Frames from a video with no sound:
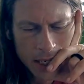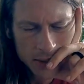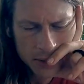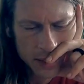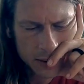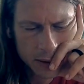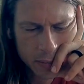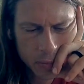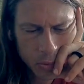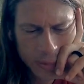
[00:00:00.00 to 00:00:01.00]
So that's
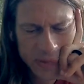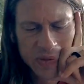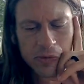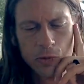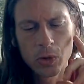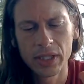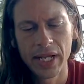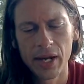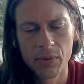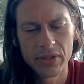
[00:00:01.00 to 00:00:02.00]
important to avoid
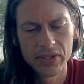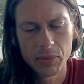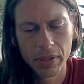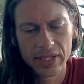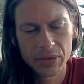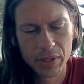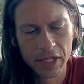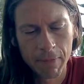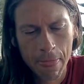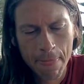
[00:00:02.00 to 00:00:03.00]
that with this
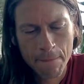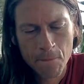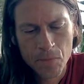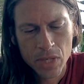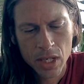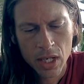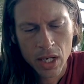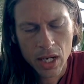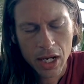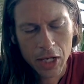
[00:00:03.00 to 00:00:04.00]
placement.
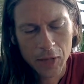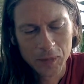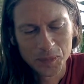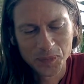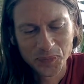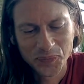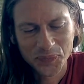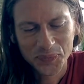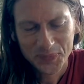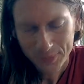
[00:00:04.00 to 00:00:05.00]
And
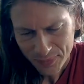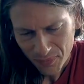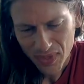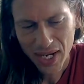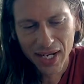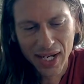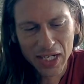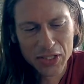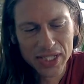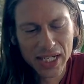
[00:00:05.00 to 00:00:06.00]
like I
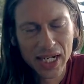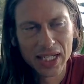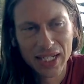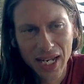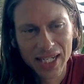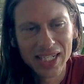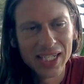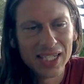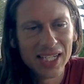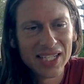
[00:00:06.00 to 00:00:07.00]
was saying, yeah, like in
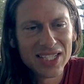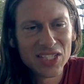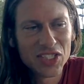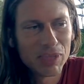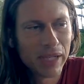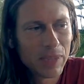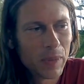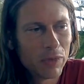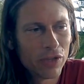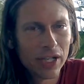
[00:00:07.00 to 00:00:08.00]
India, this is just makes
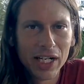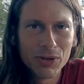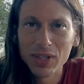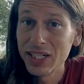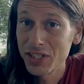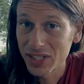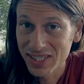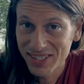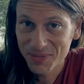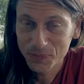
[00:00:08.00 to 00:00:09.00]
people very
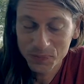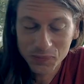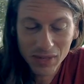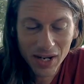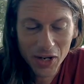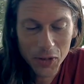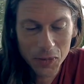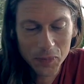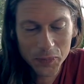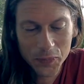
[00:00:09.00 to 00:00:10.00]
irreligious,
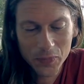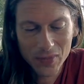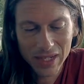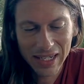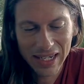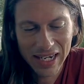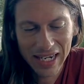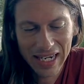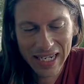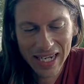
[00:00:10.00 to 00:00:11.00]

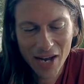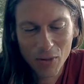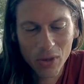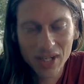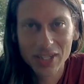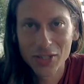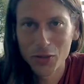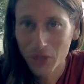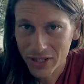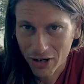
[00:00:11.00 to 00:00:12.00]
not wanting to
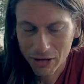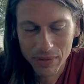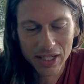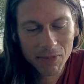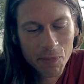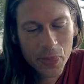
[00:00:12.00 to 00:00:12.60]
do the Dharma.